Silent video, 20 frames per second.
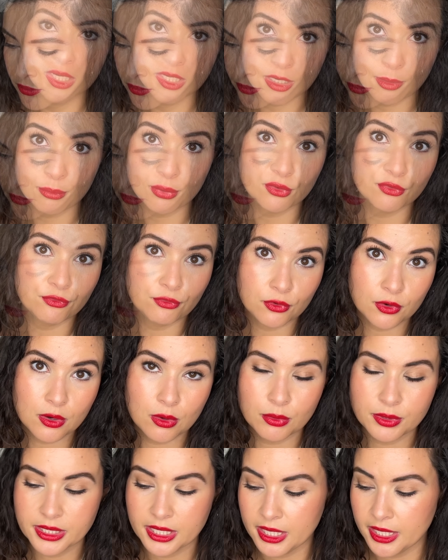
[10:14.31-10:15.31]
Number
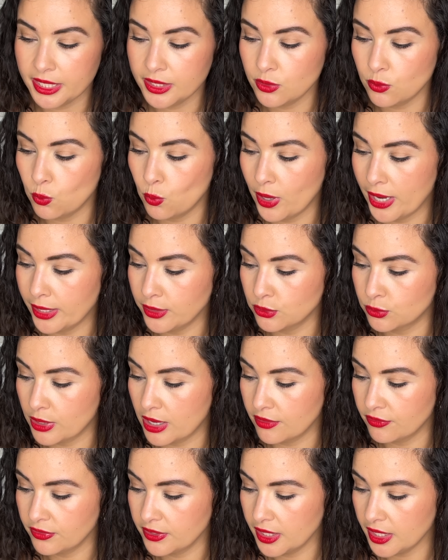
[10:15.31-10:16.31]
409, Wild
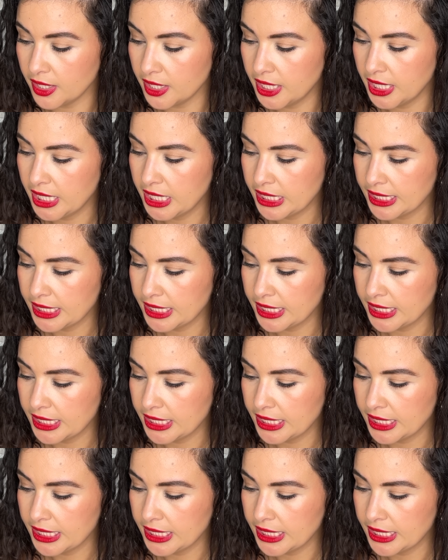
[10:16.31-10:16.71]
Raffia.